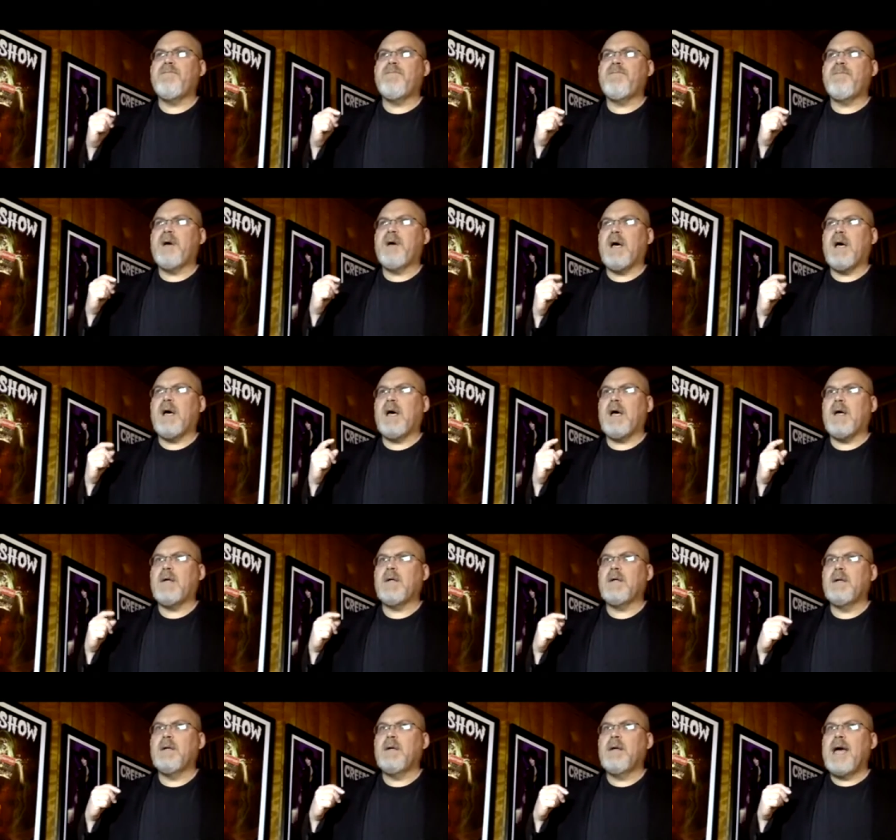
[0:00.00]
uh,
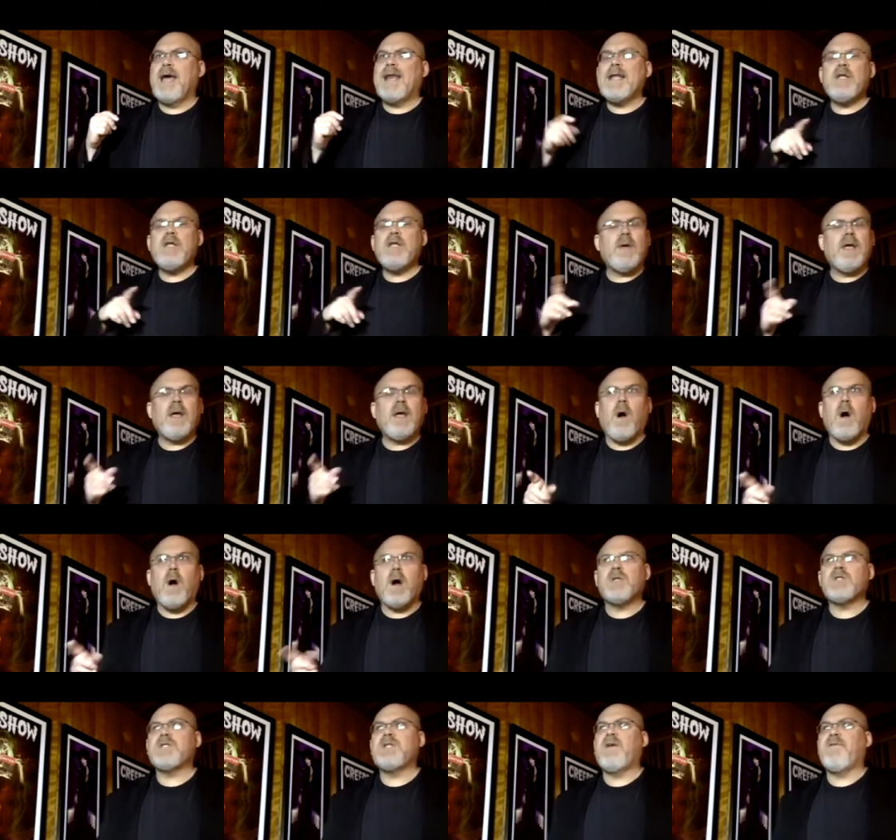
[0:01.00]
I didn't do any
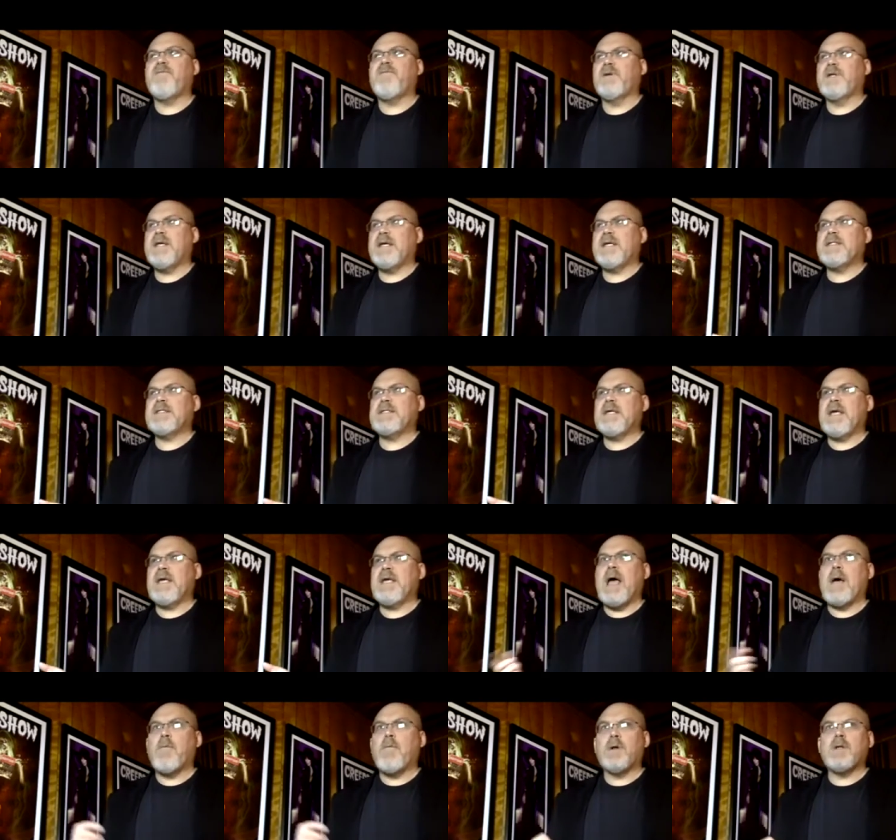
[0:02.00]
horror stuff for
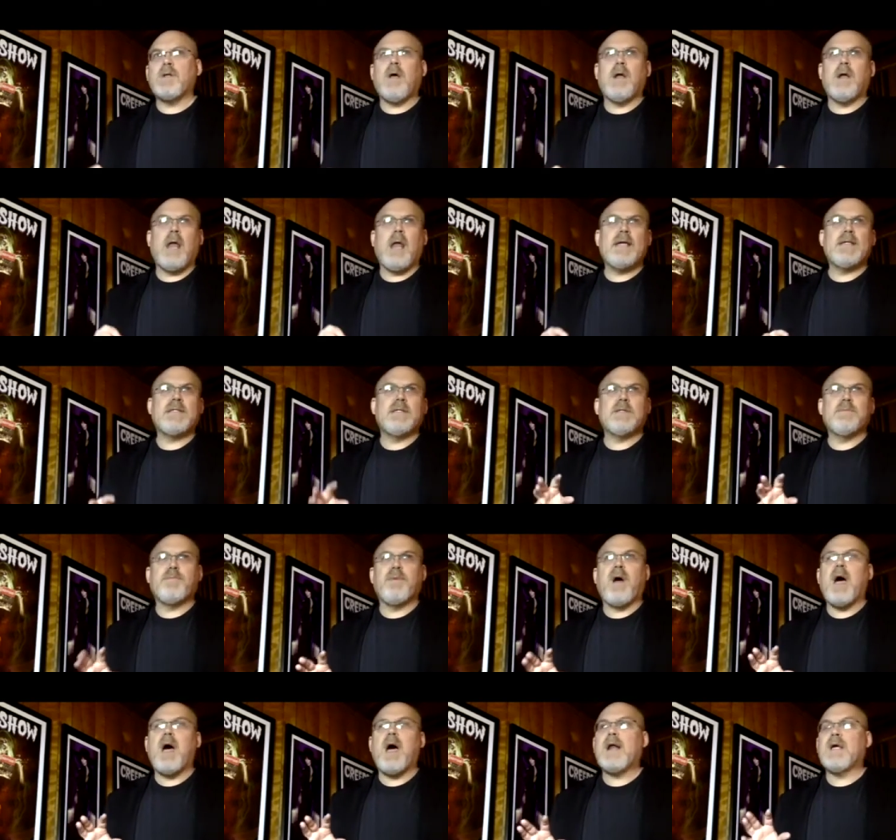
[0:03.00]
DC. I worked on licensed
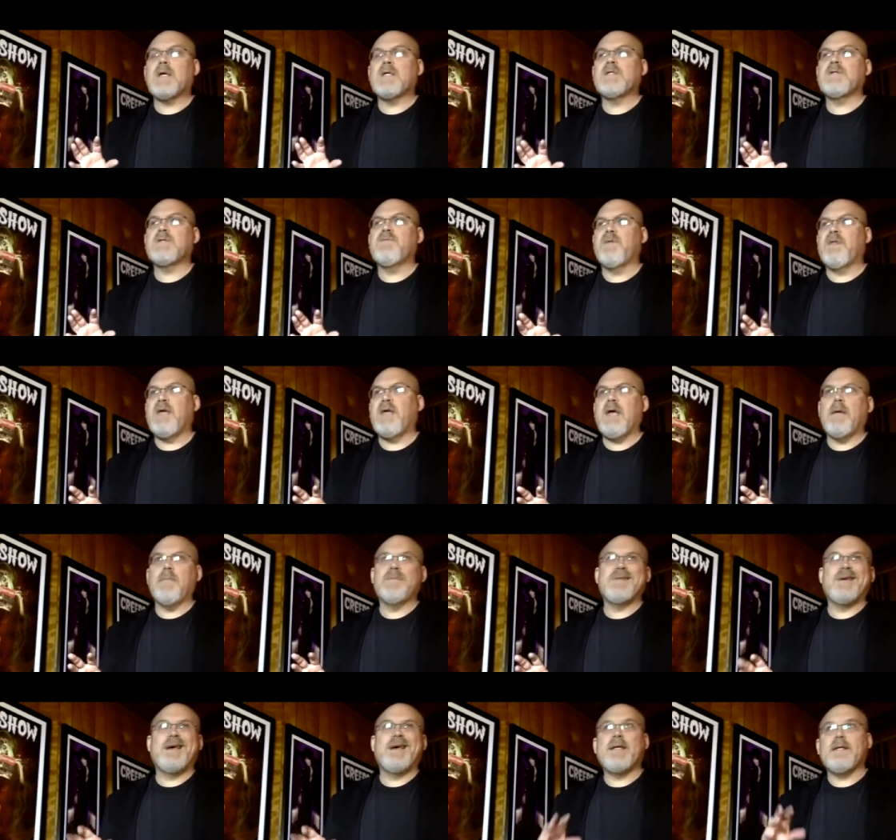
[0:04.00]
products for them.
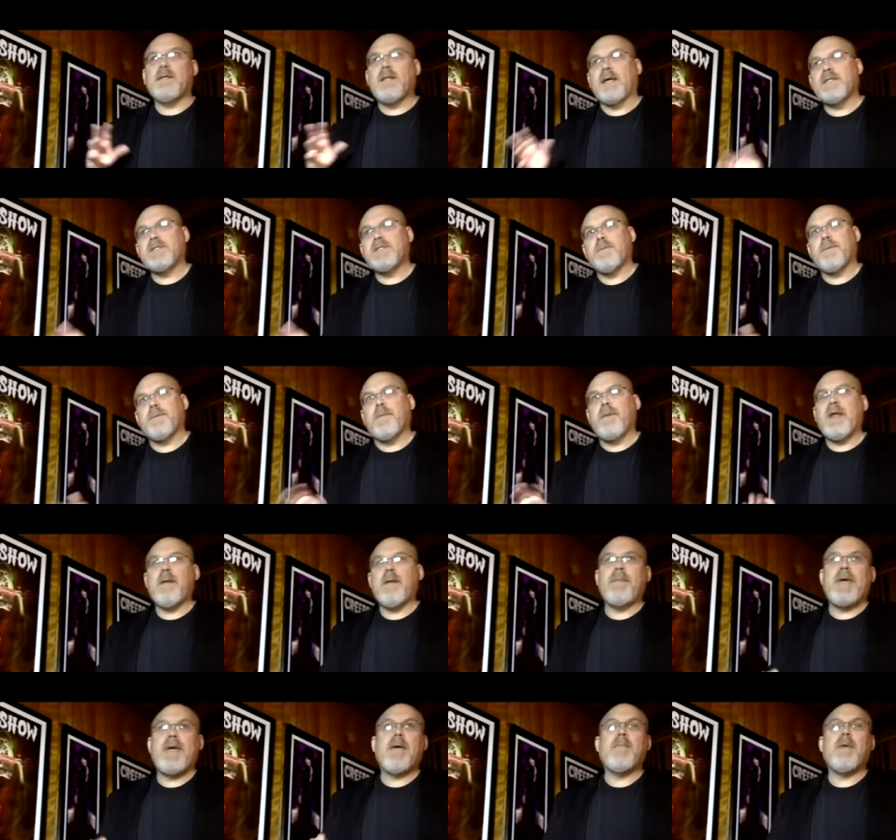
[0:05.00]
So I did like Superman
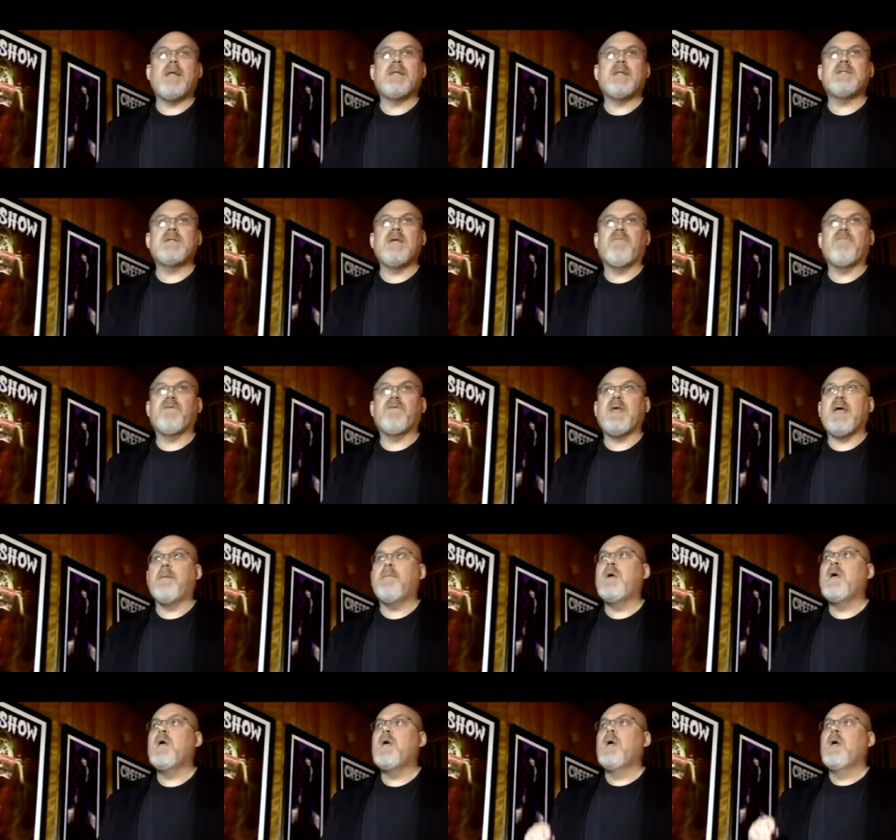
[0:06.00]
and Batman stuff for them
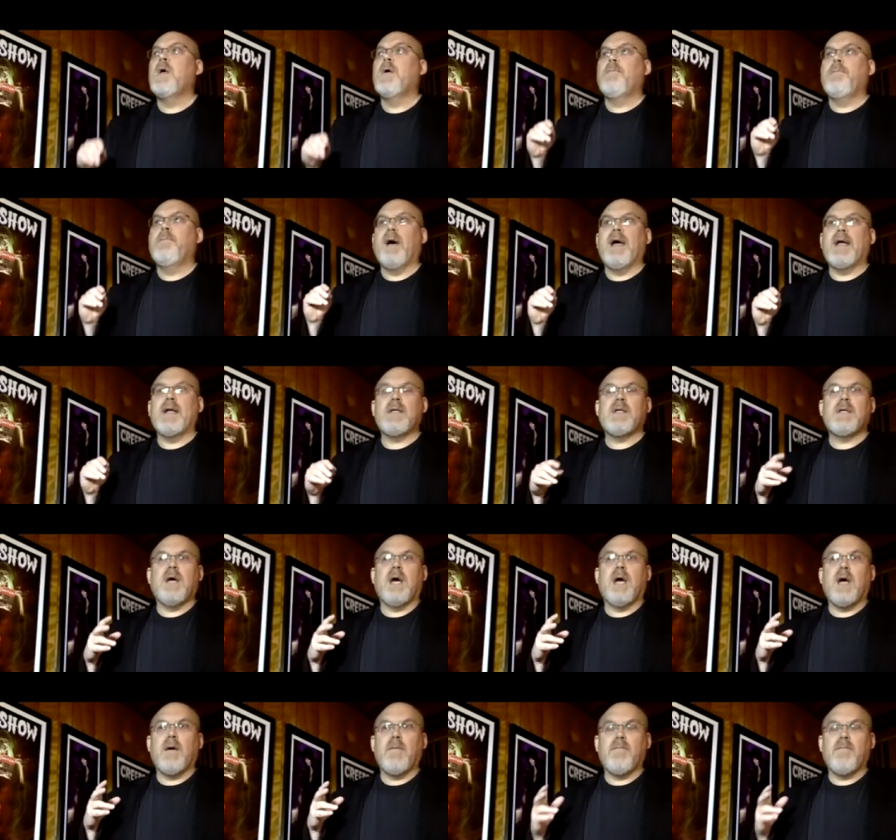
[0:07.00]
but
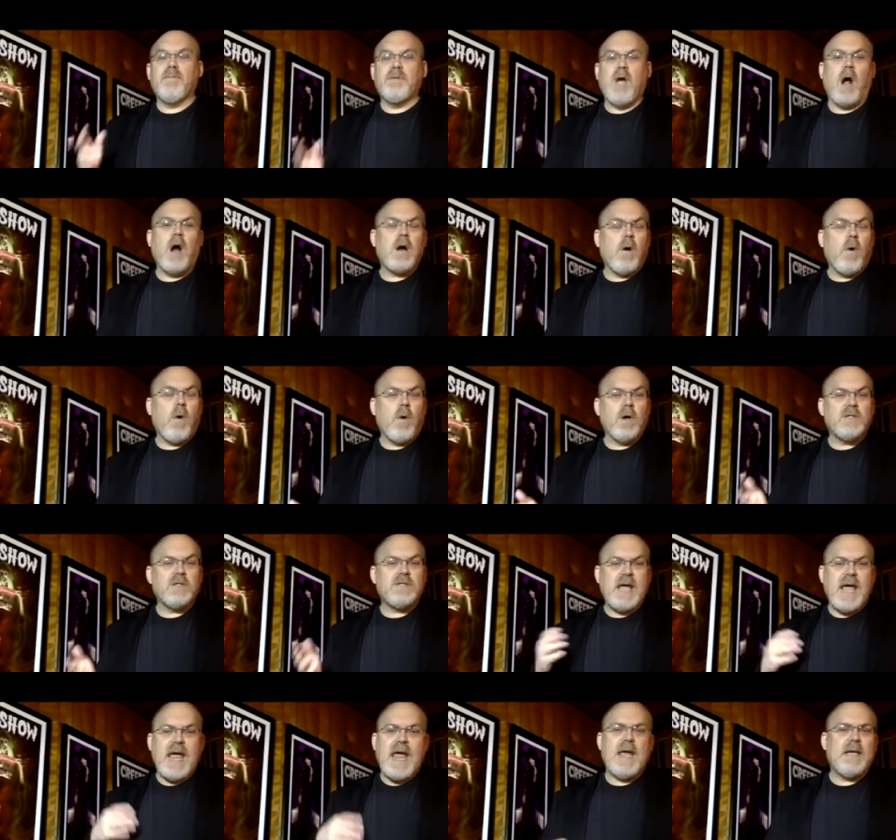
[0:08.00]
uh, Dark
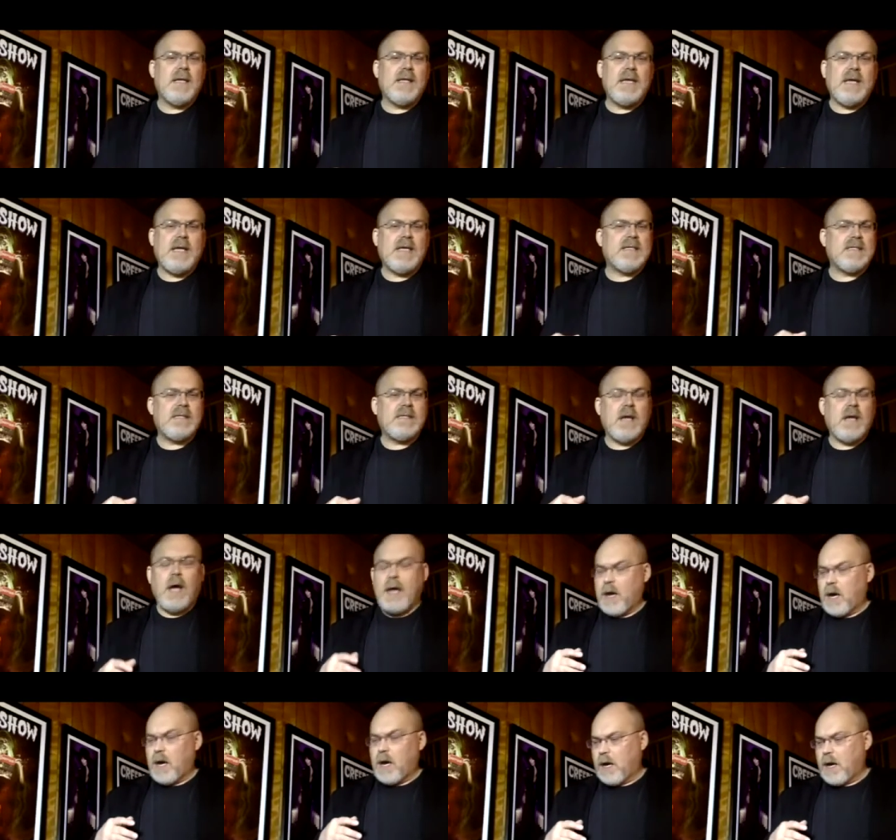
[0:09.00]
Horse and DC uh,
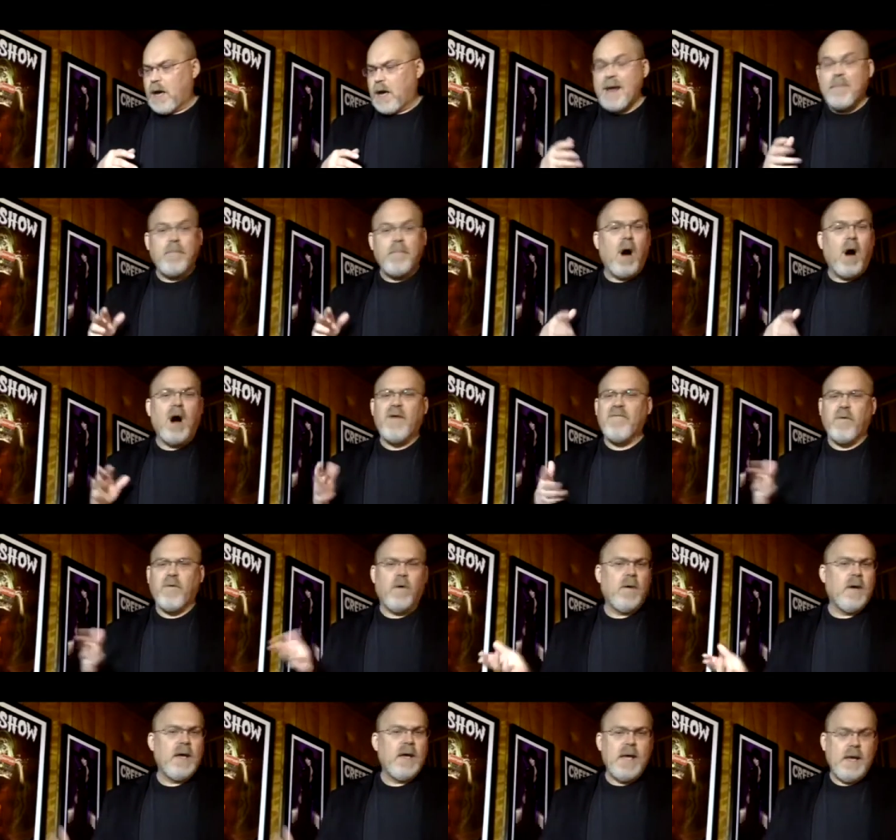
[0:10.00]
uh, and
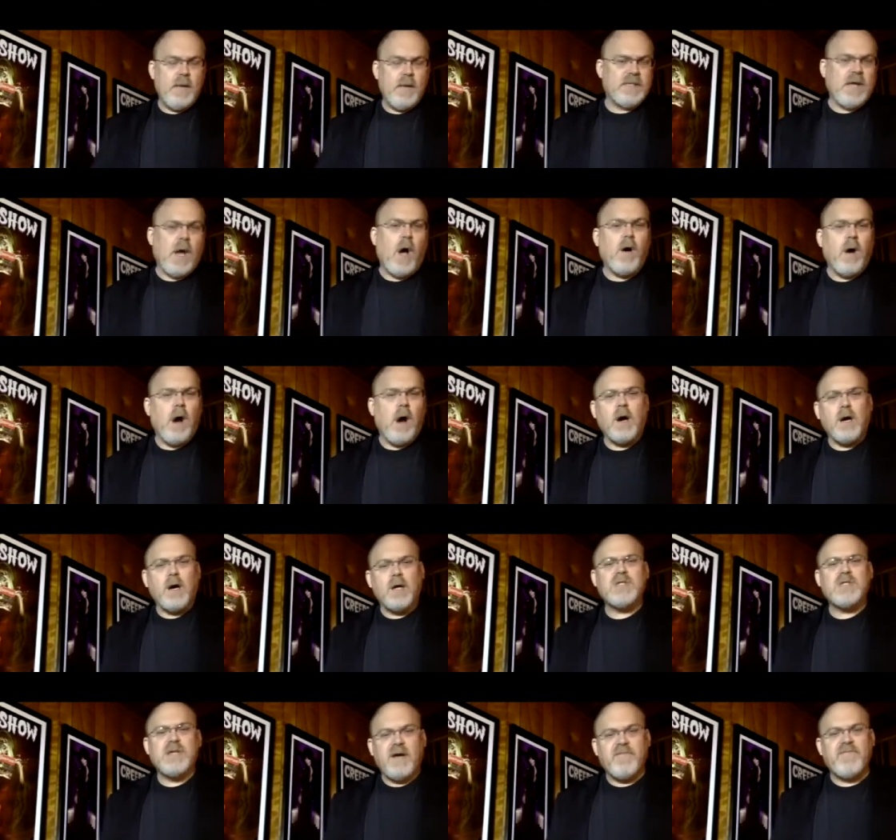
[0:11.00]
Marvel, it was all horror
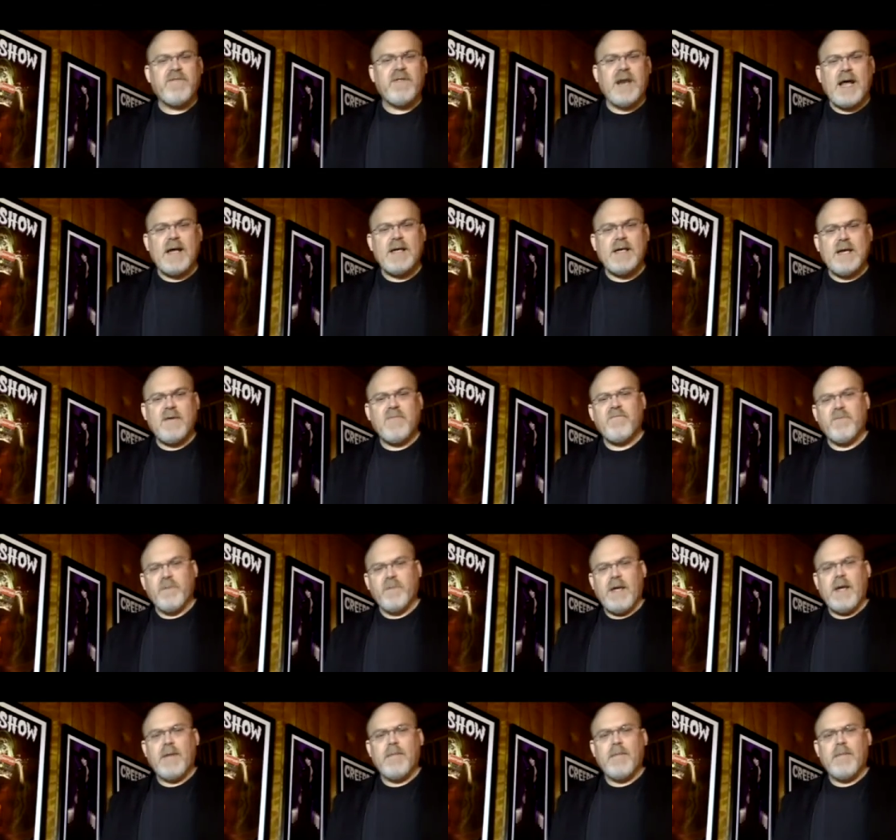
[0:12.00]
stuff that I did for them.